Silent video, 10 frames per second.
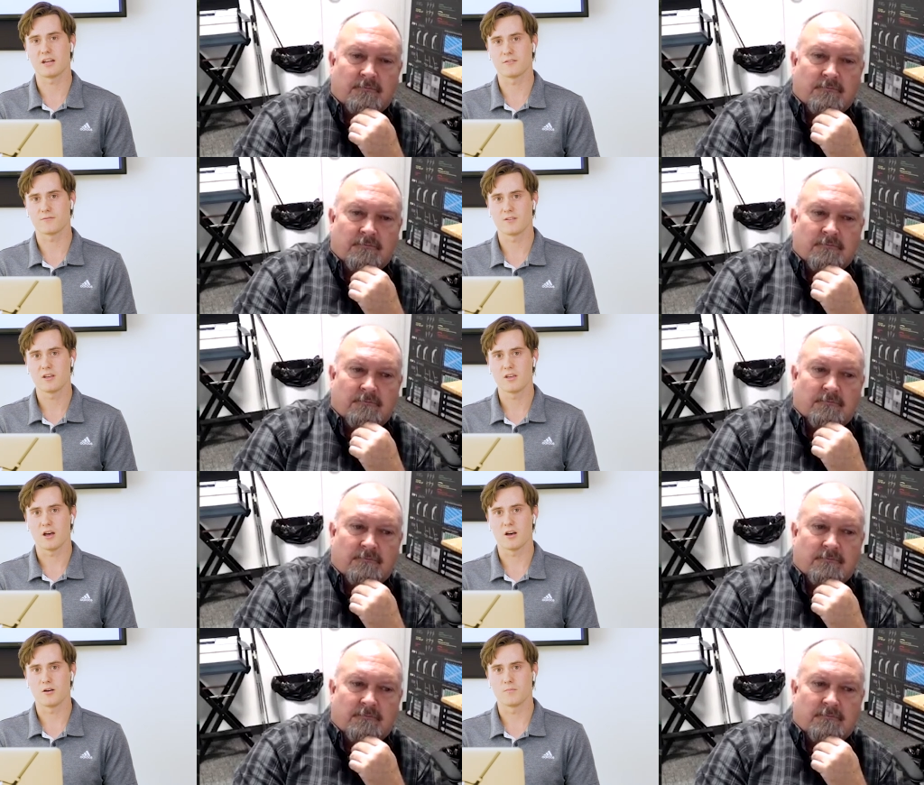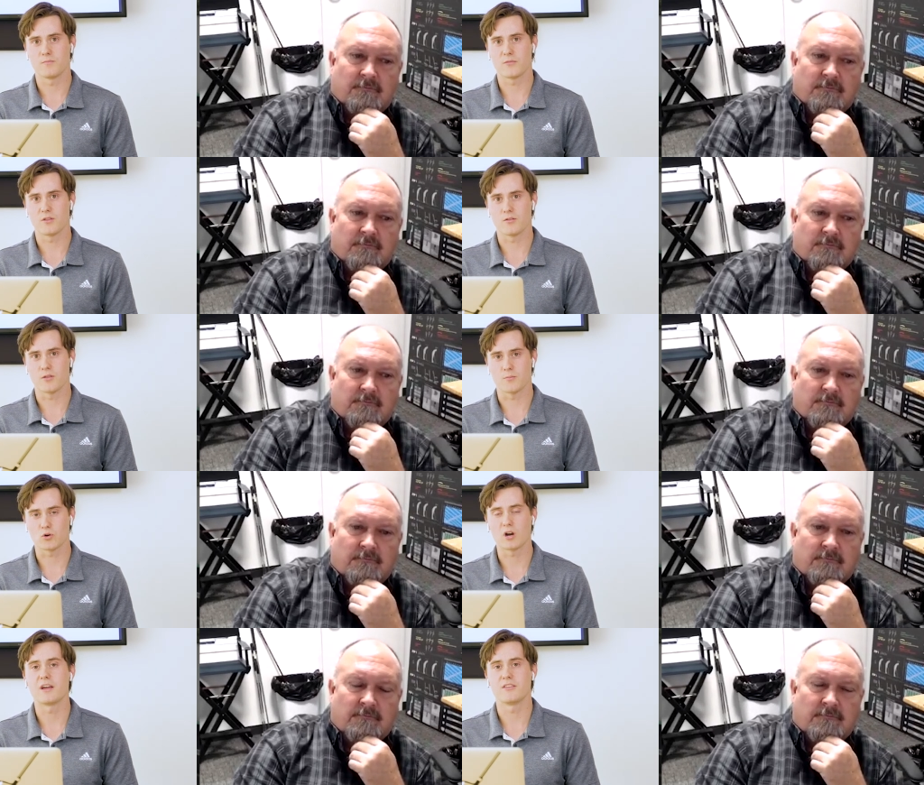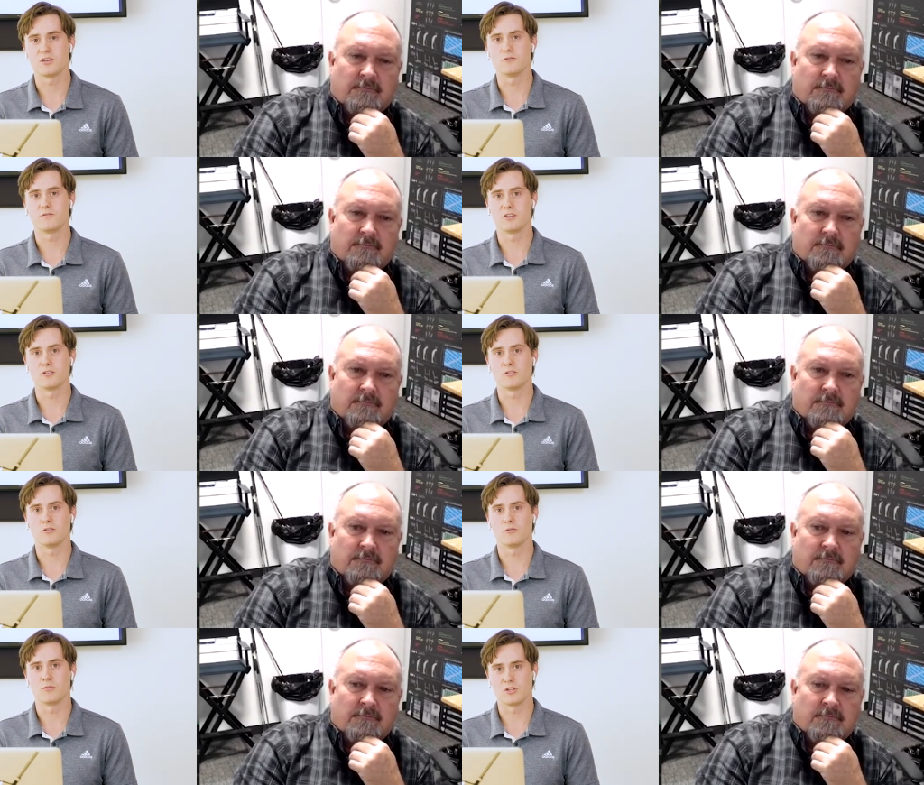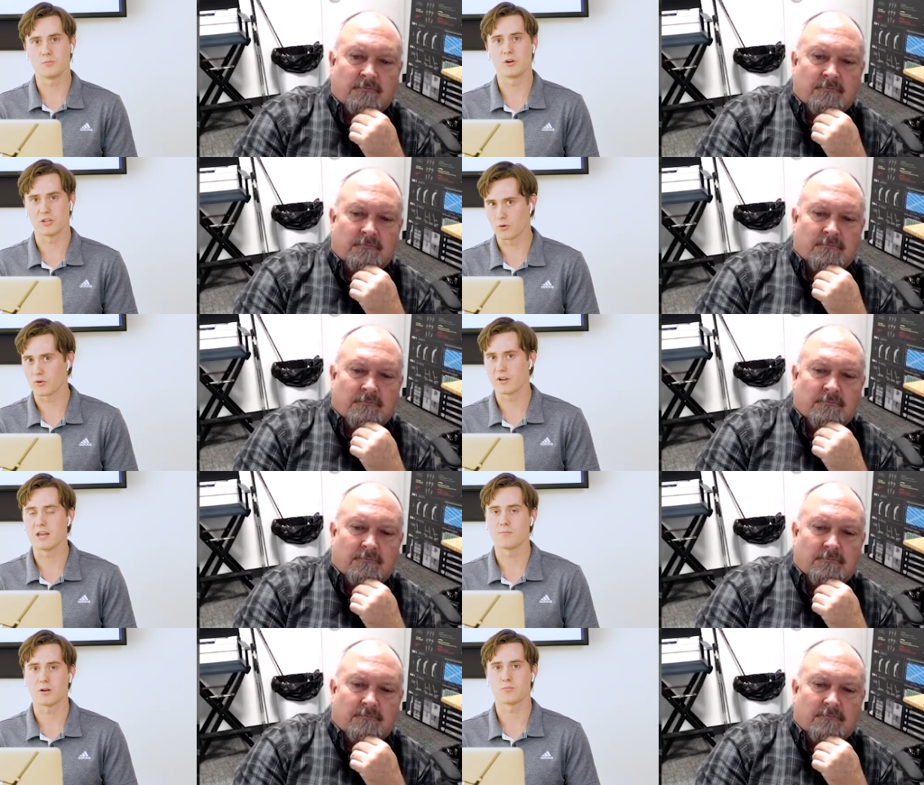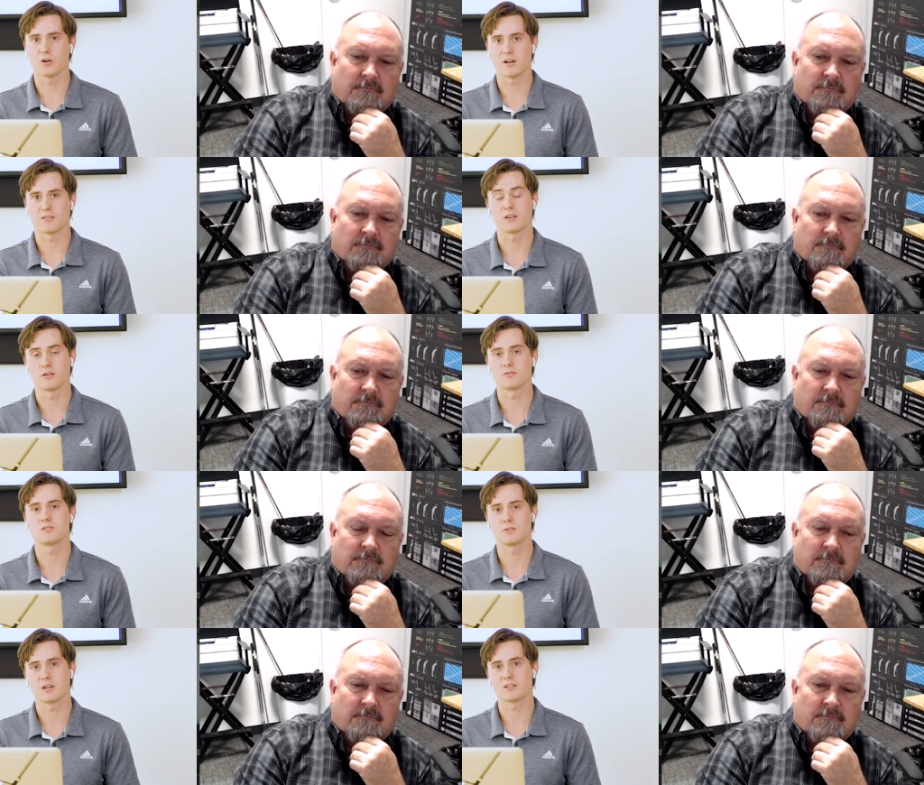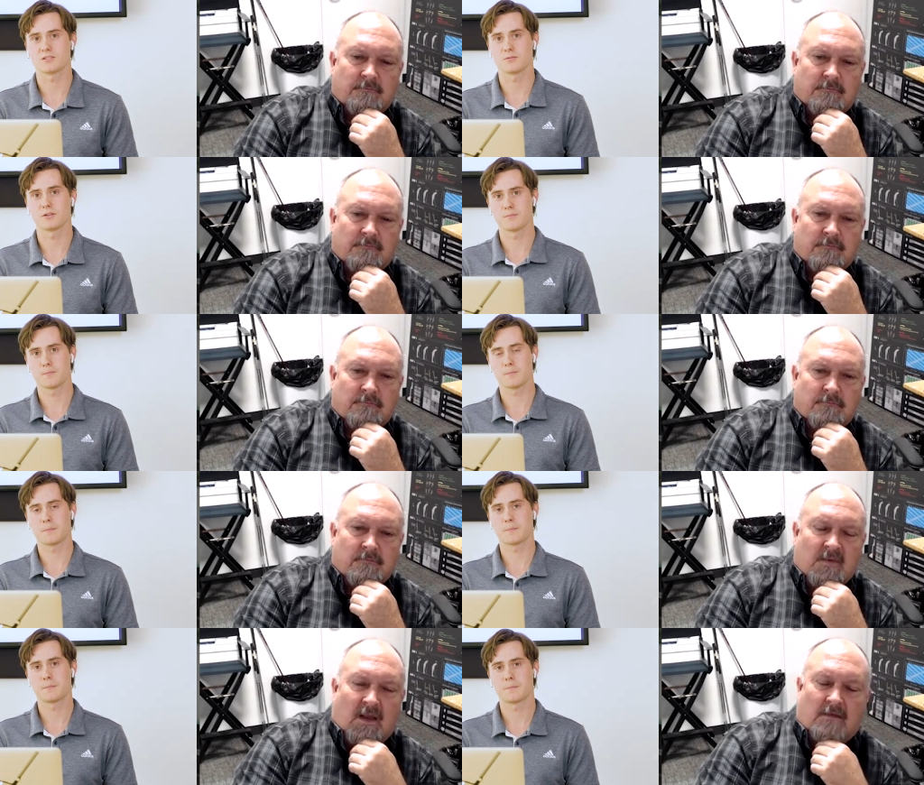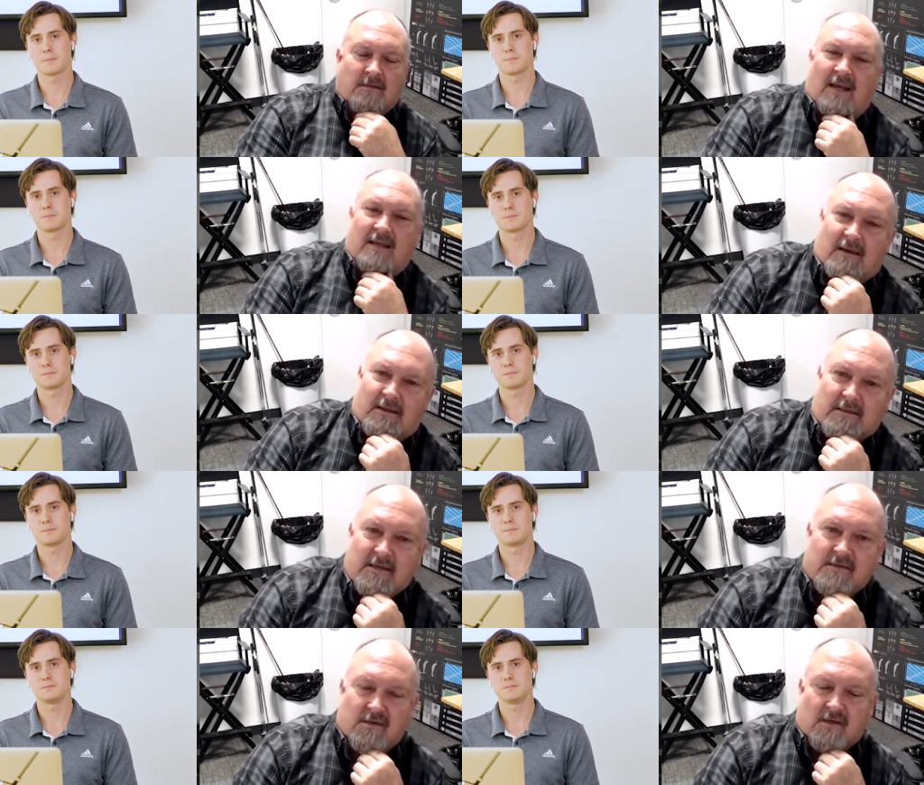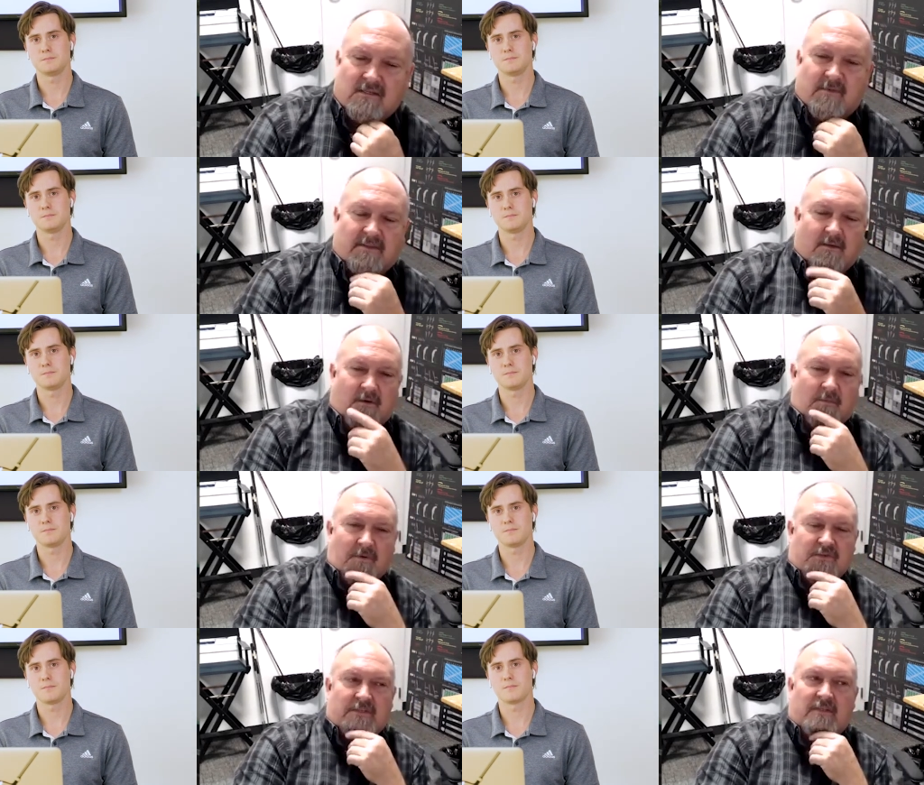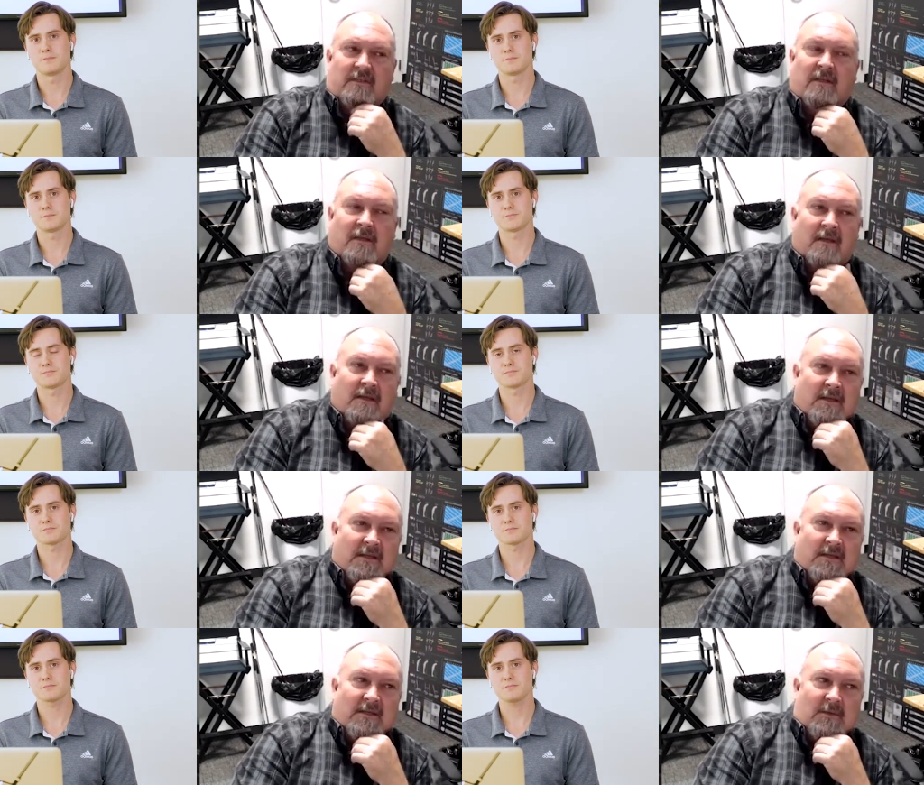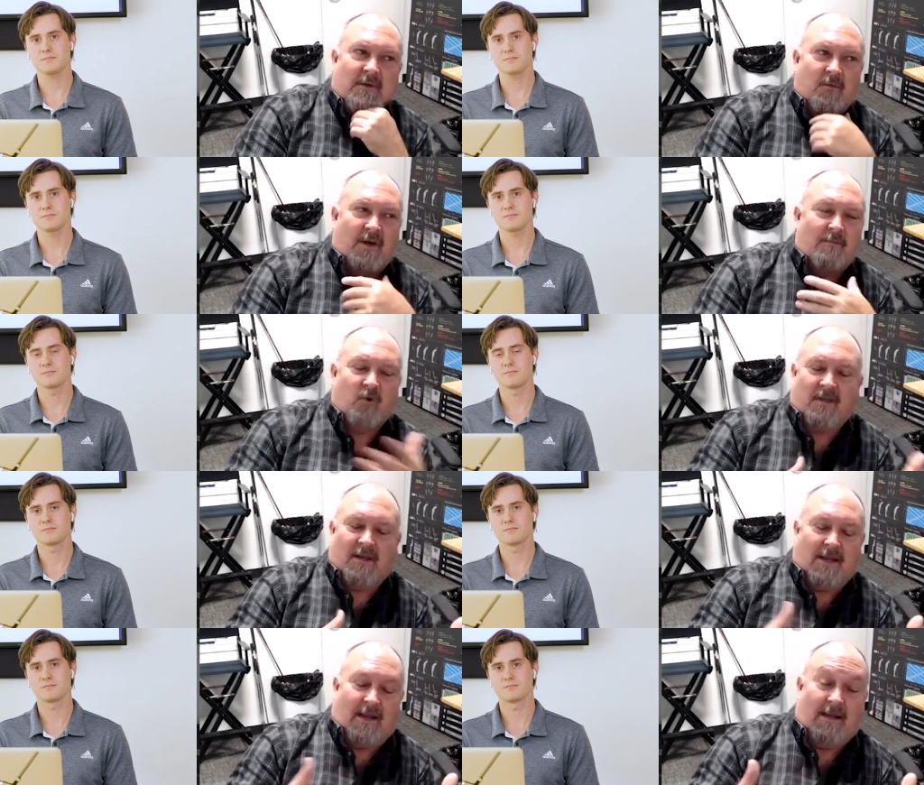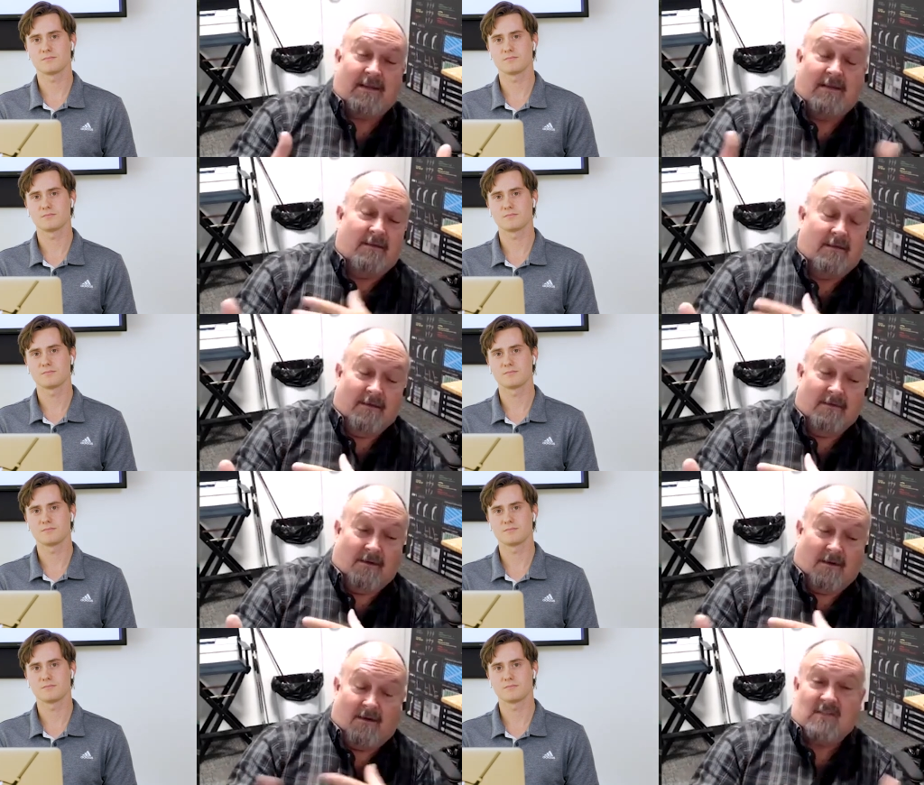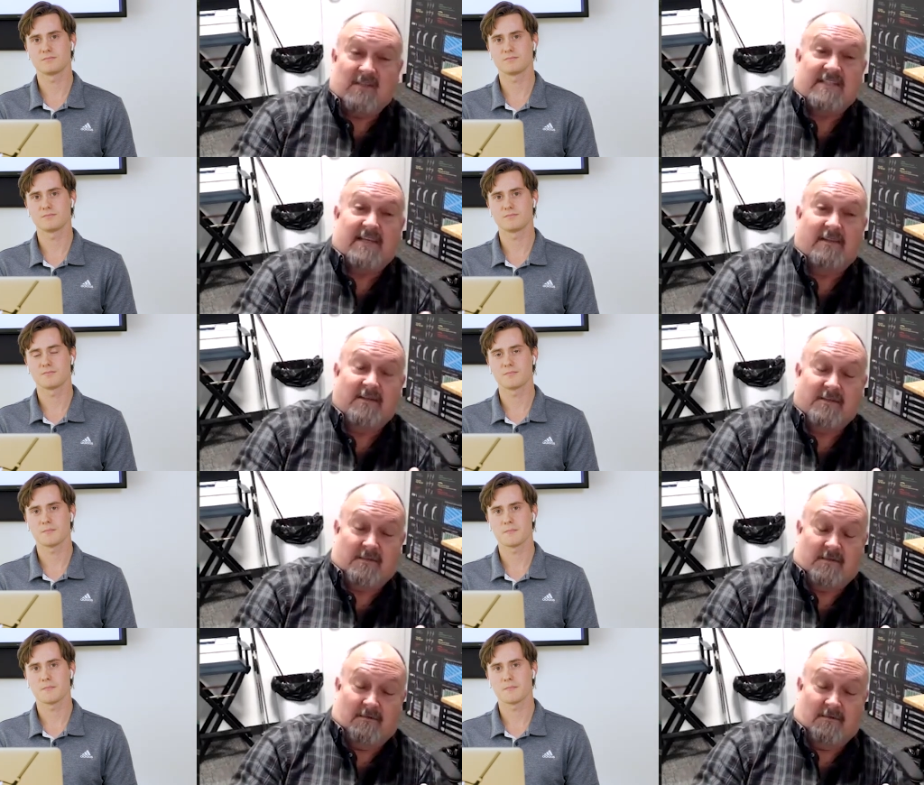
Speaker 1: kind of um, the, the pride that you feel when you put your name on a product that goes to a customer.
Speaker 2: I, I think it's awesome. I think when a person, when, when I'm working, I, I can honestly say there's,